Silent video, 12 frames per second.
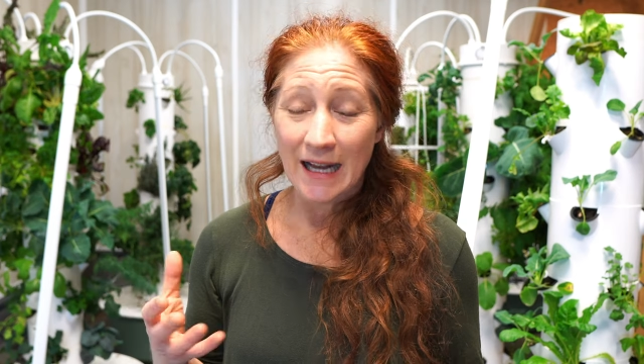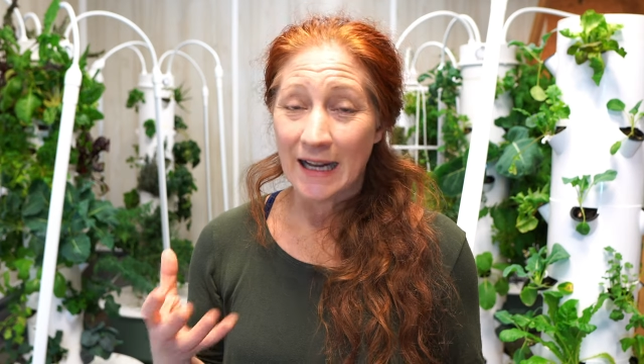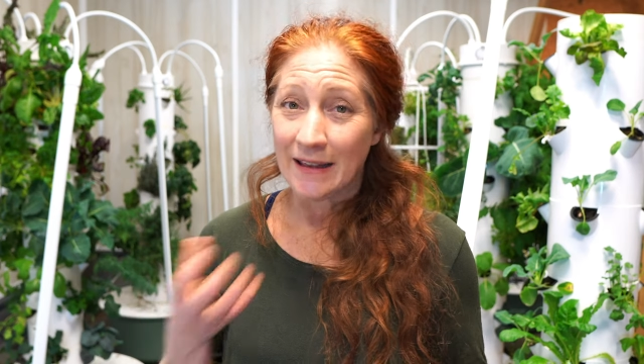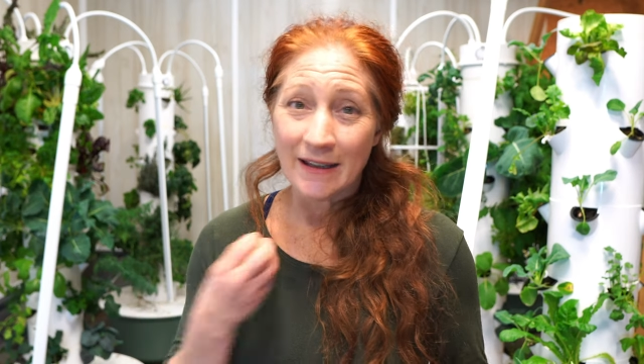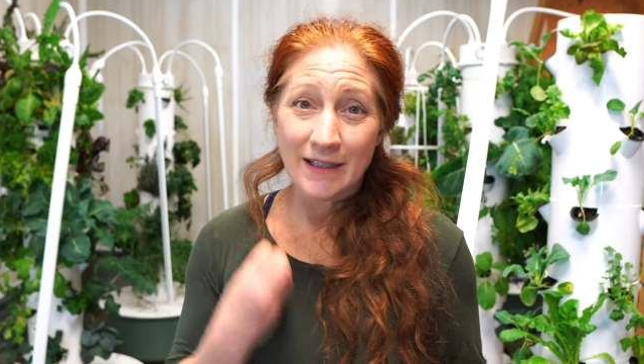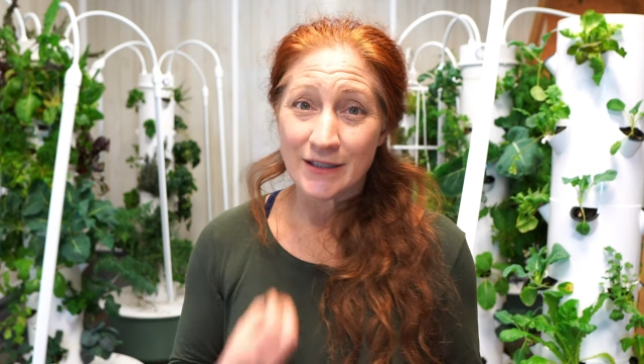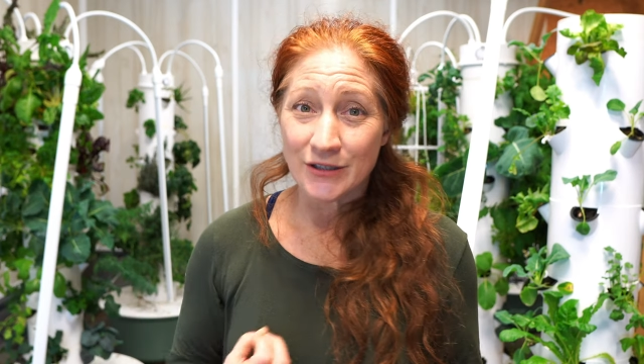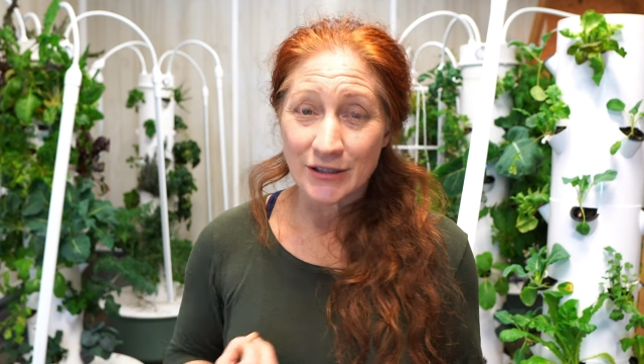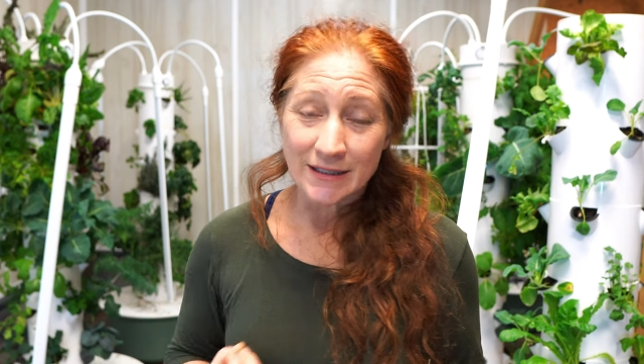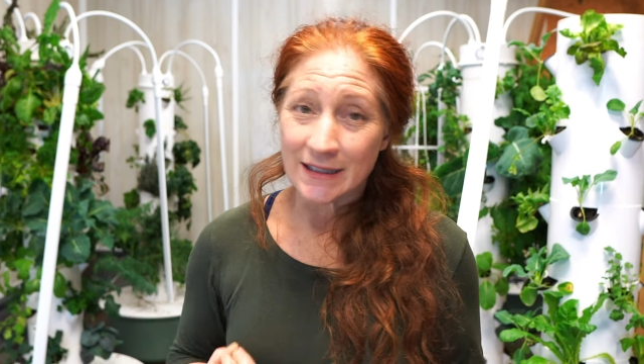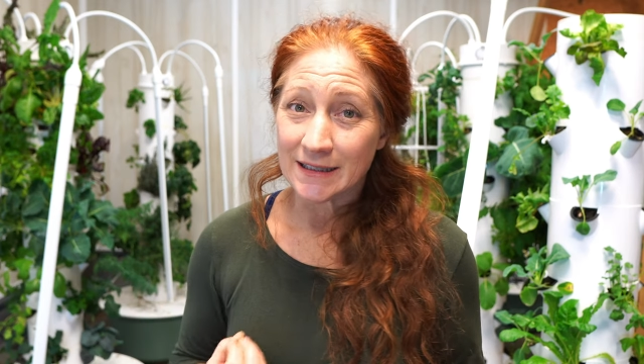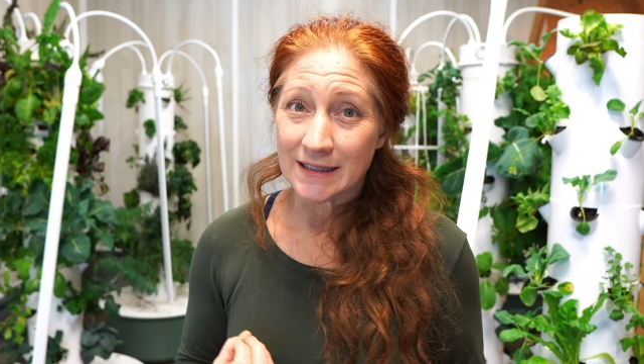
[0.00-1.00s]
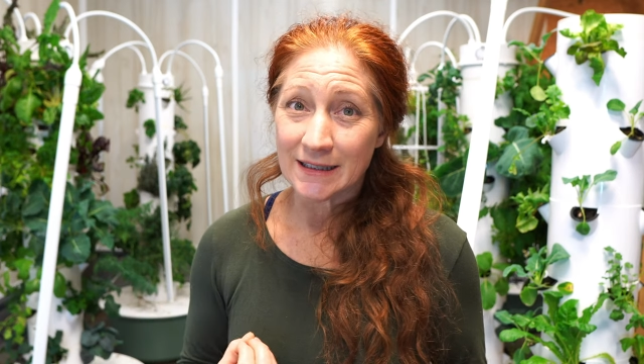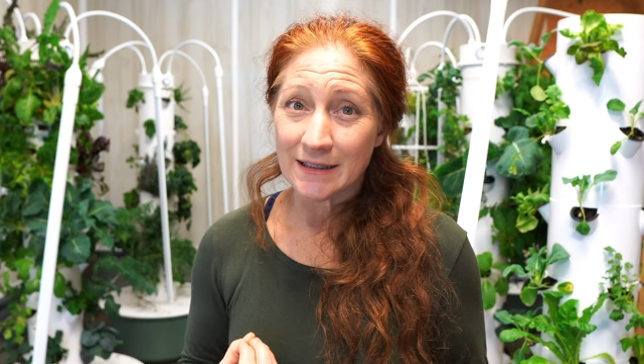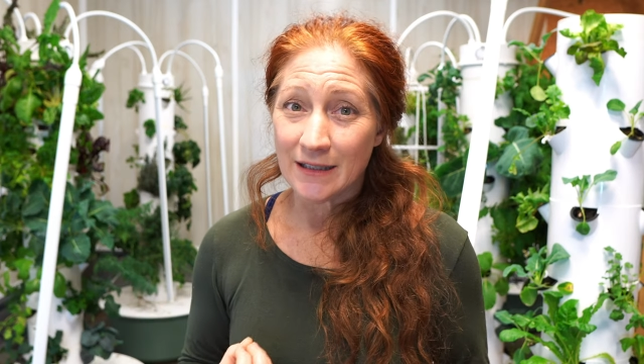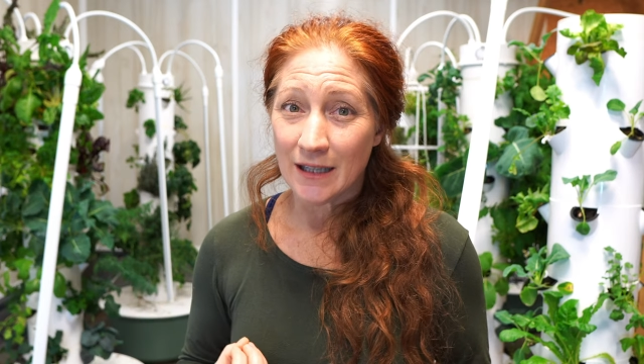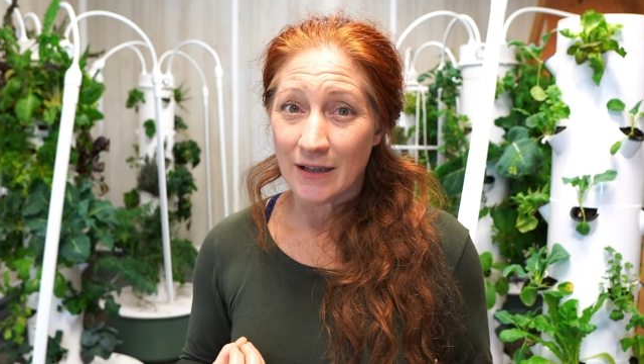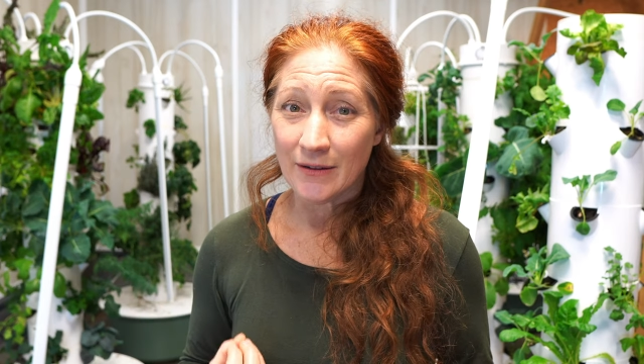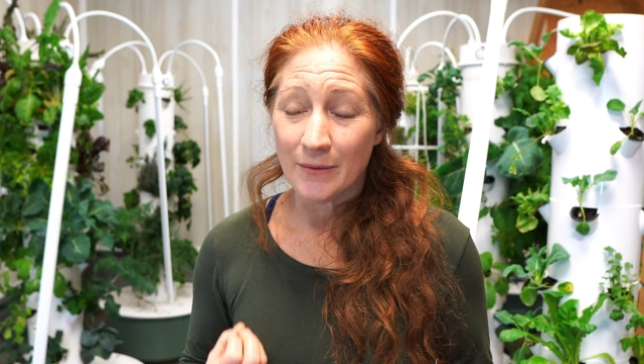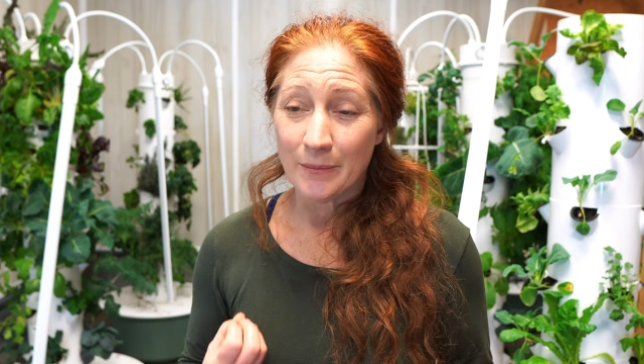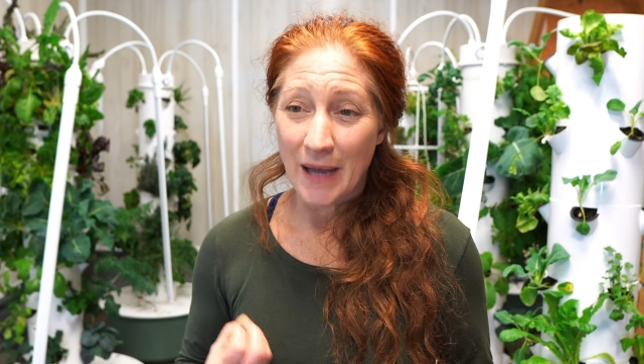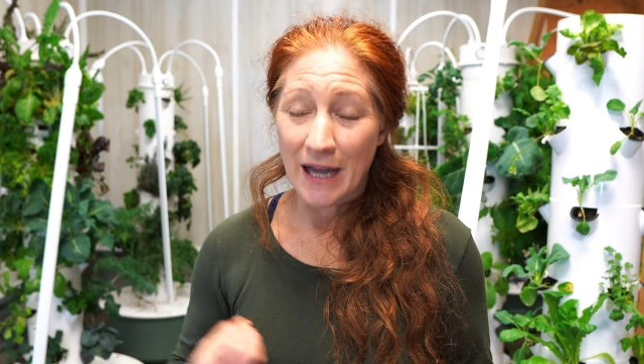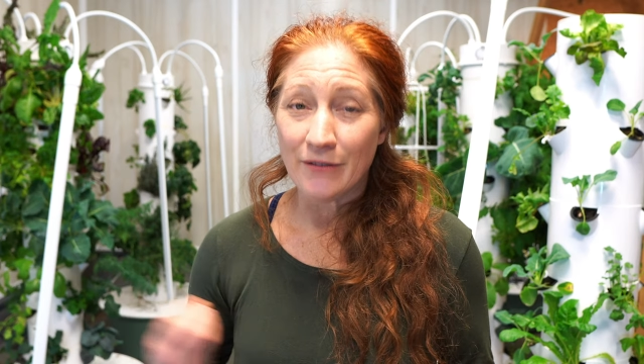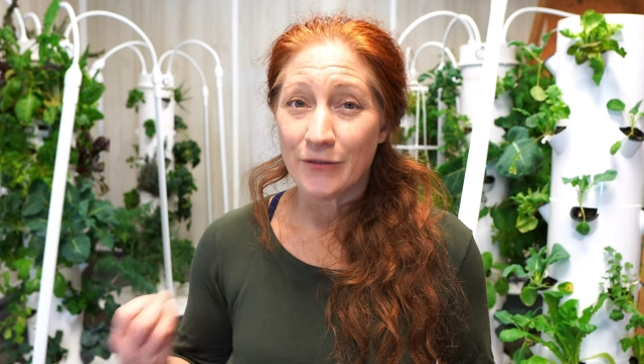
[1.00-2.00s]
And I think it's just because
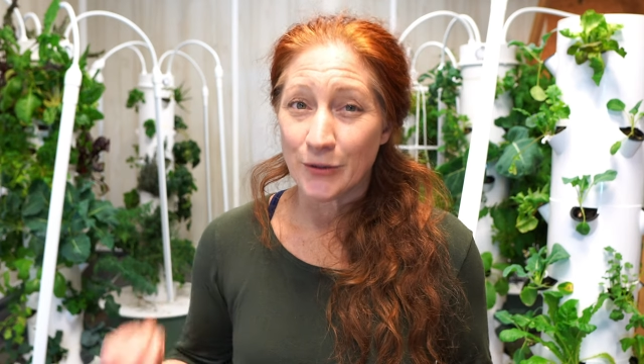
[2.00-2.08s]
bad